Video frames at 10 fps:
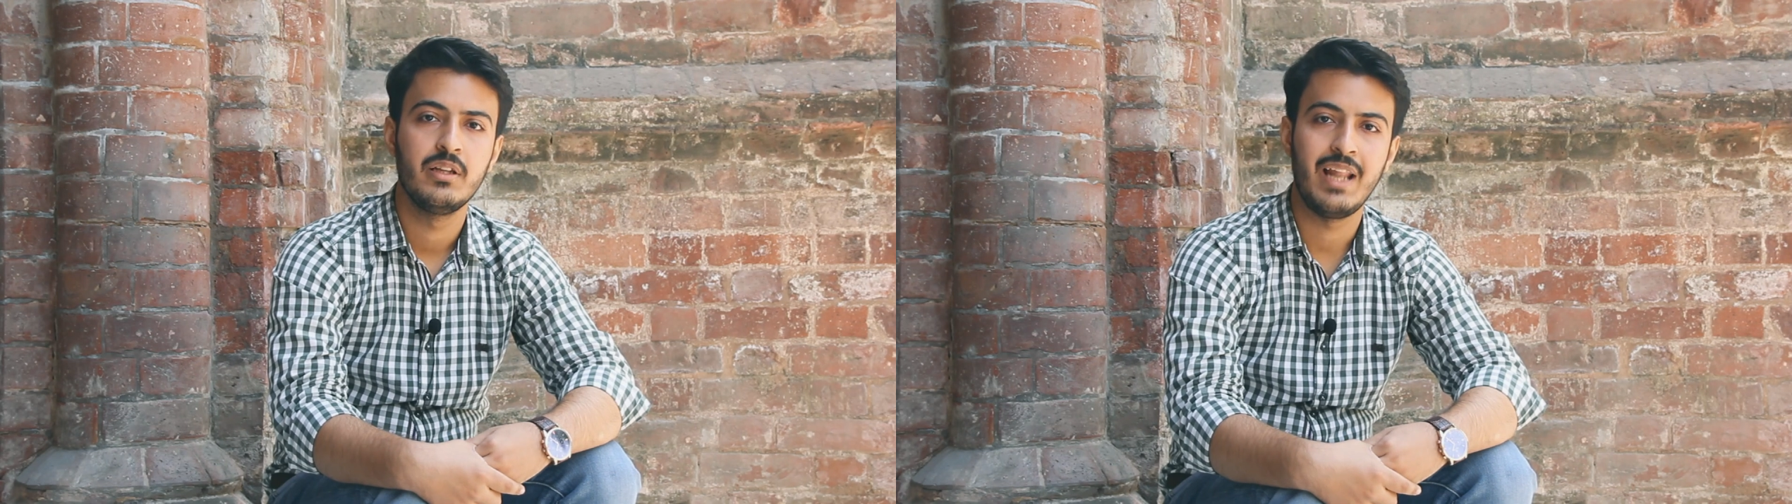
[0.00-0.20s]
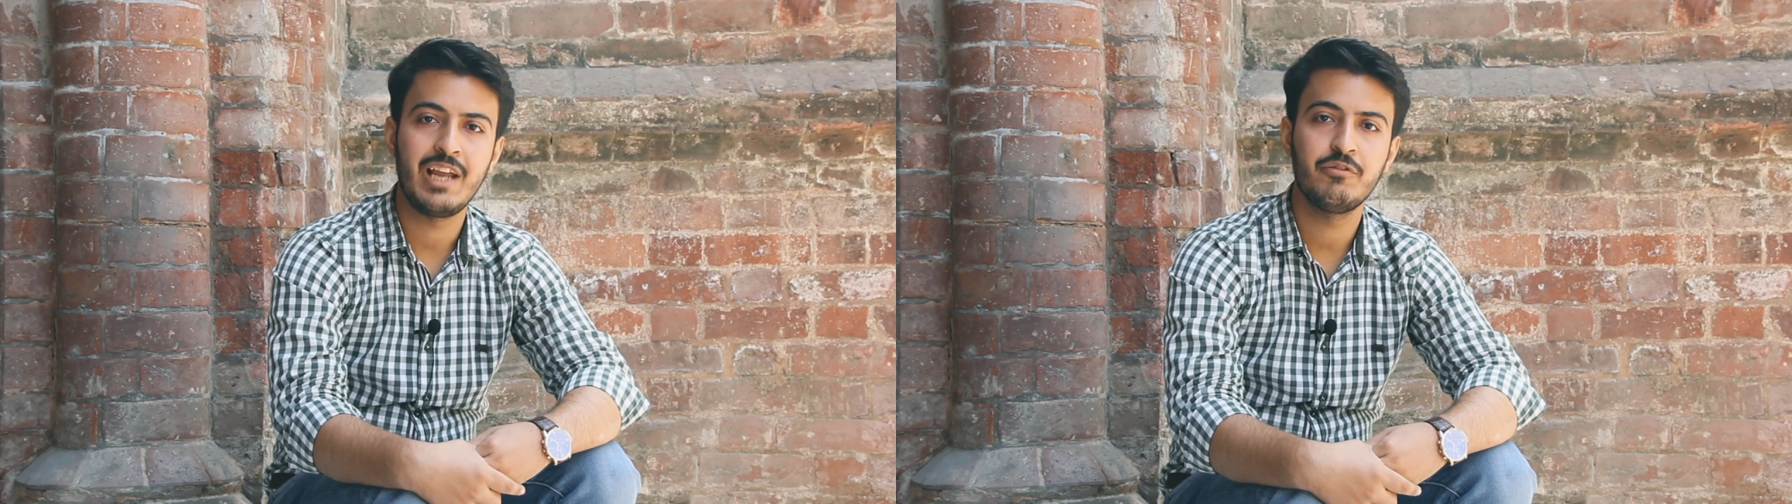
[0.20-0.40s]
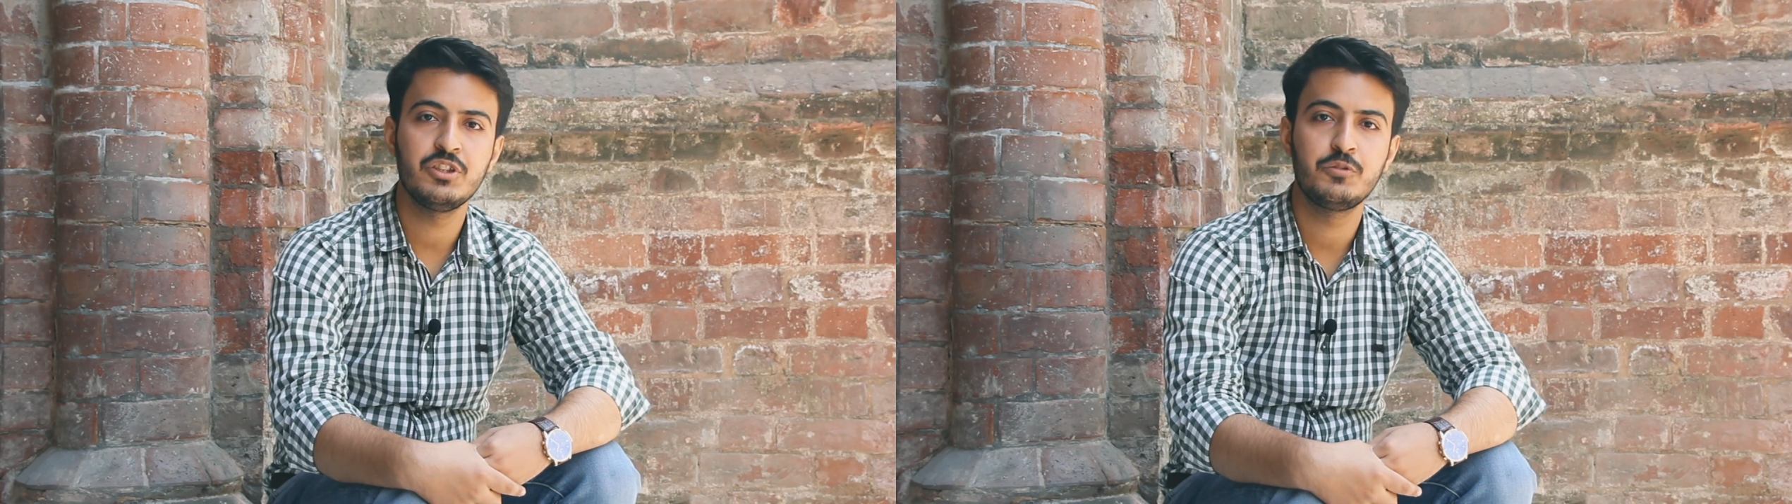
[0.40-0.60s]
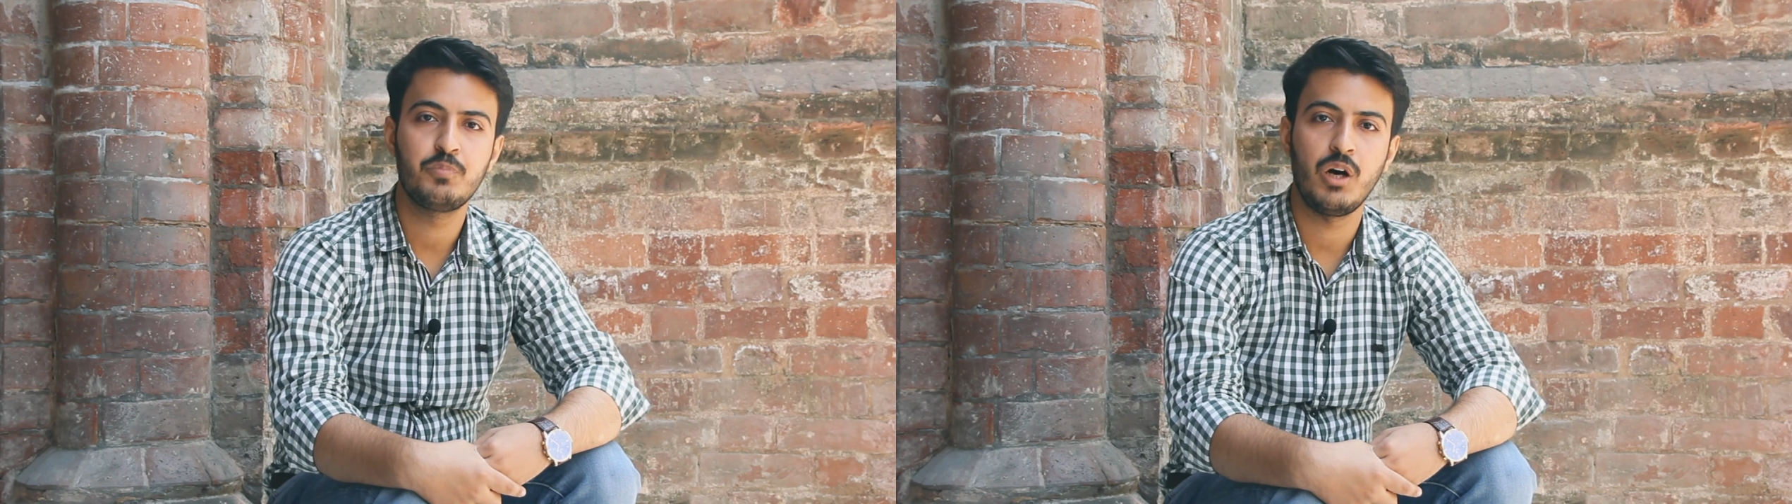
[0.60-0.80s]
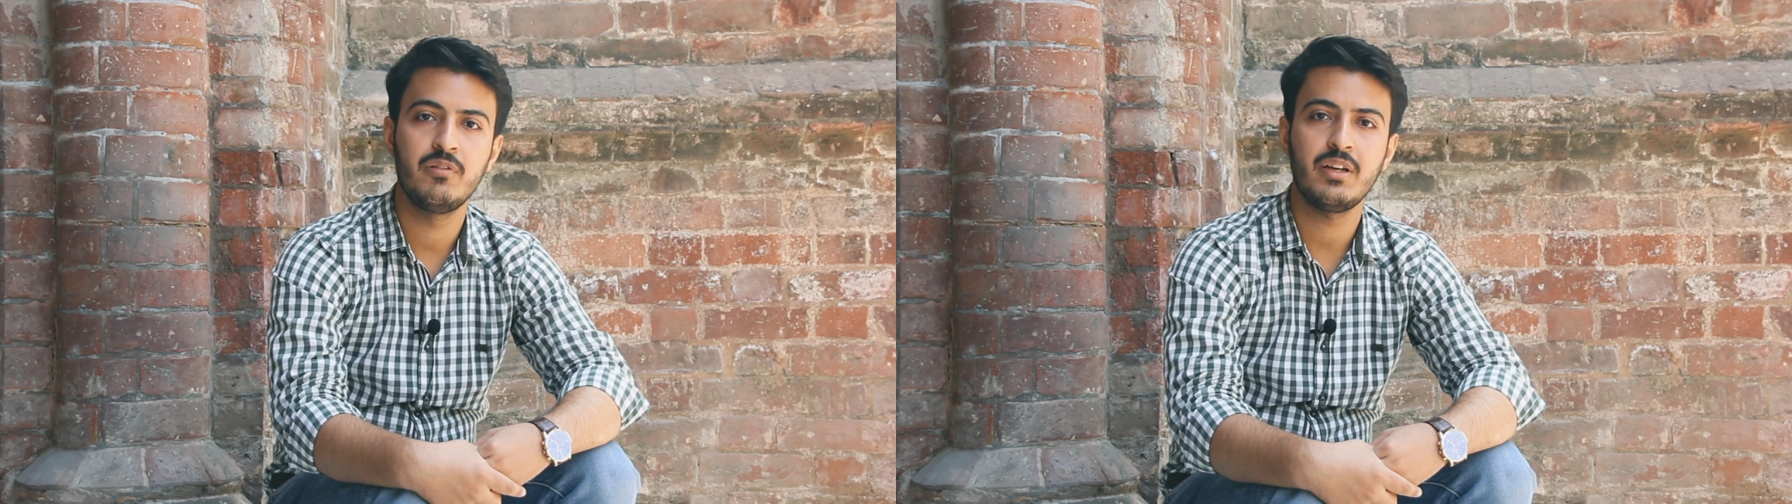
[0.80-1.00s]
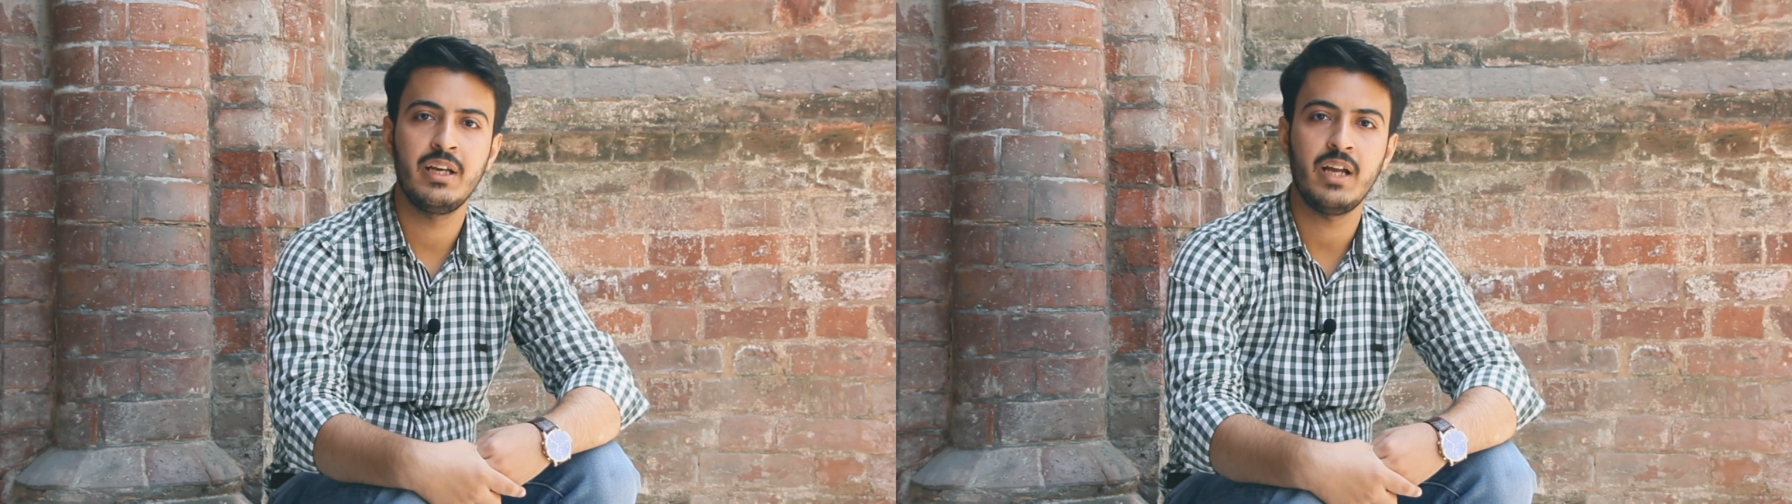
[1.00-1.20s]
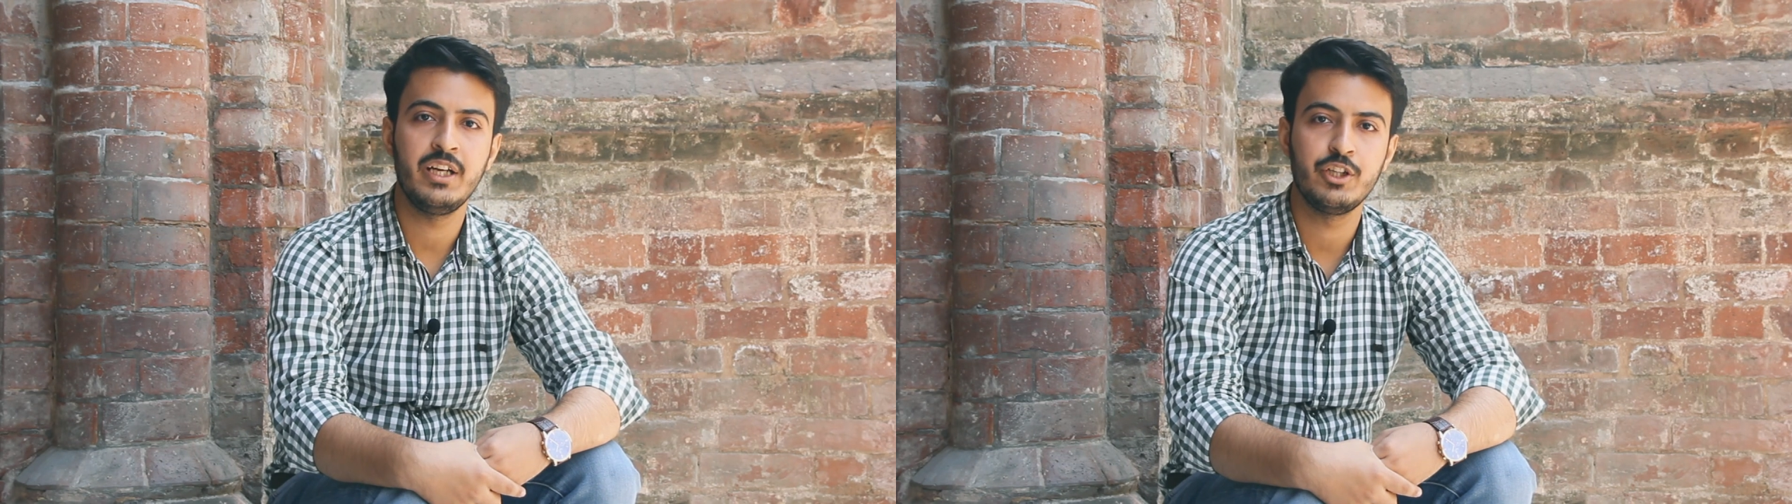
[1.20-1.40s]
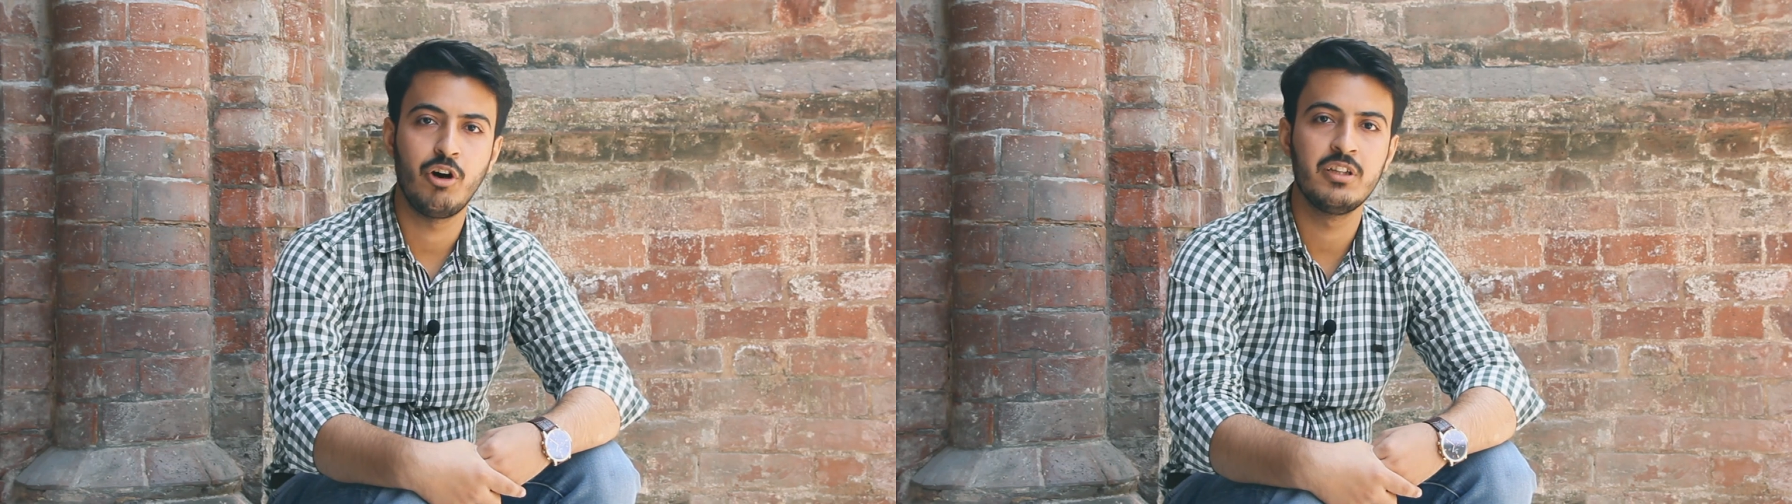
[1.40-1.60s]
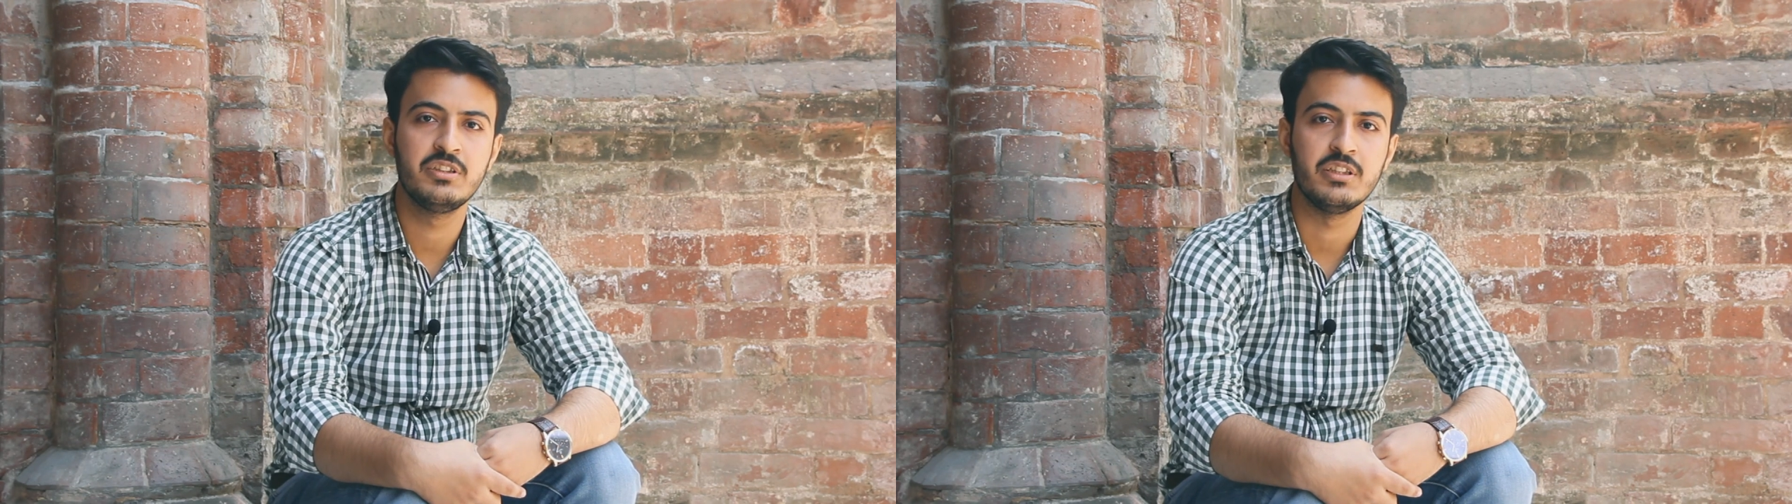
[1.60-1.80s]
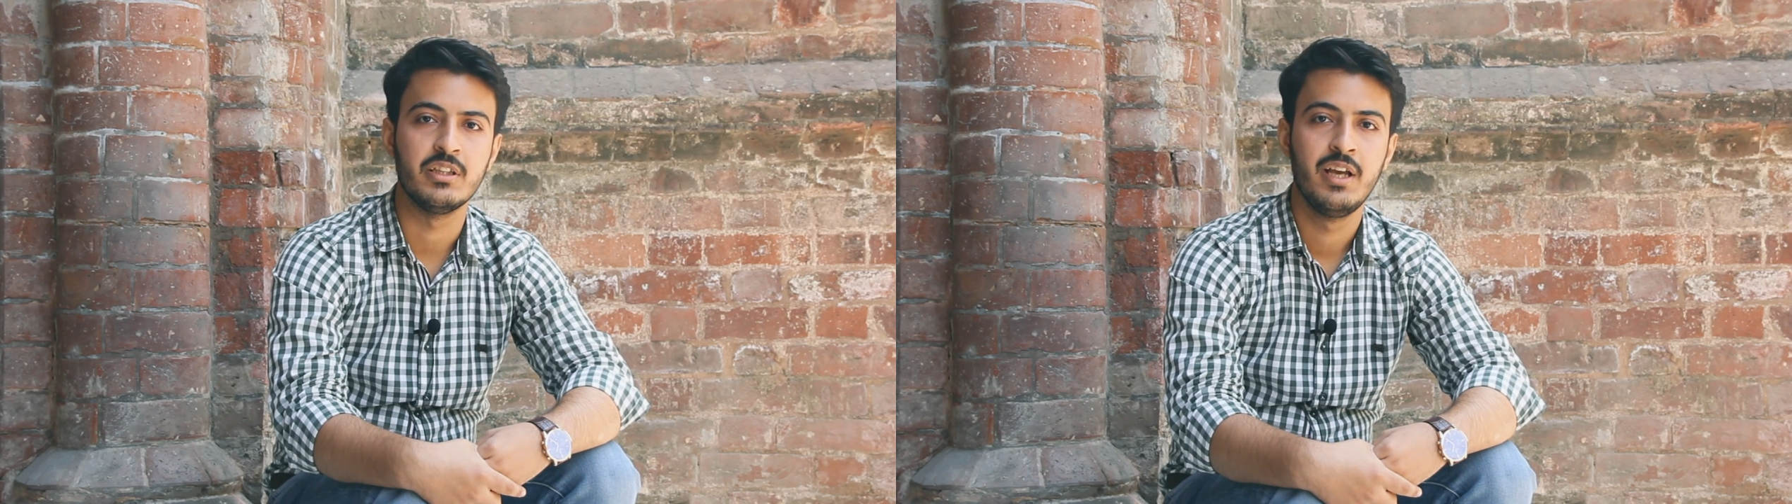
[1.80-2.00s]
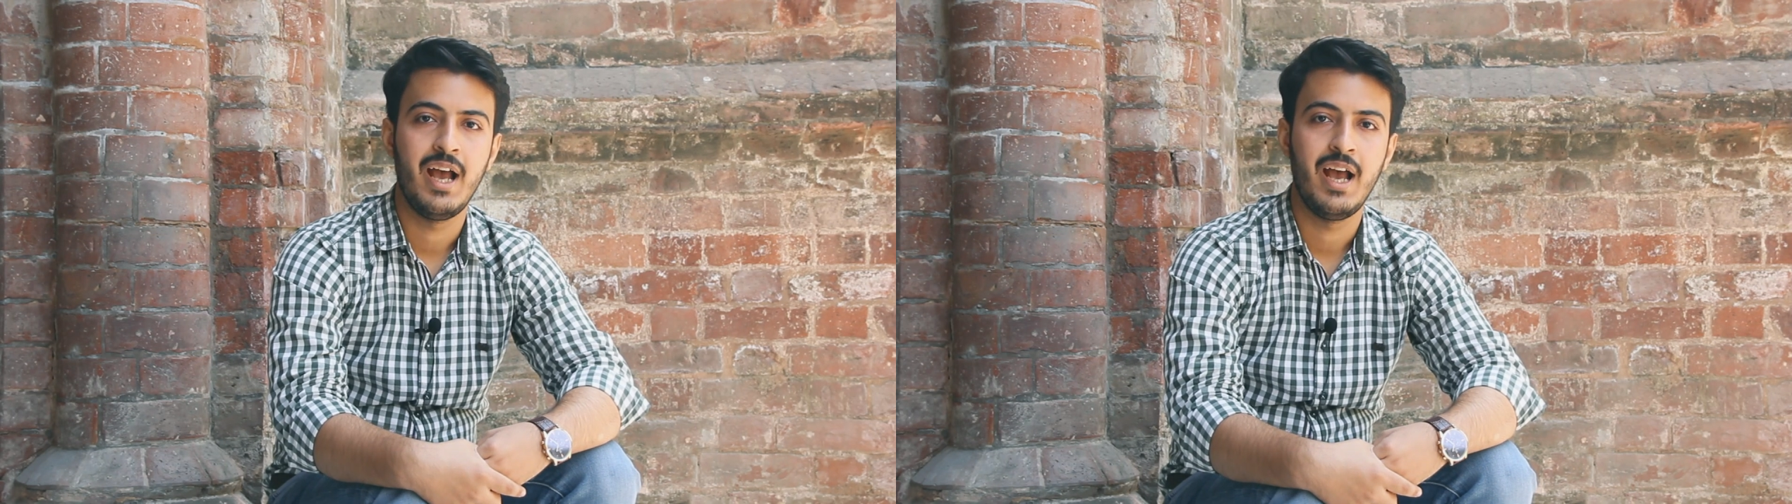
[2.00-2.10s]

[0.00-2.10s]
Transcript: Language, Power and Ideology,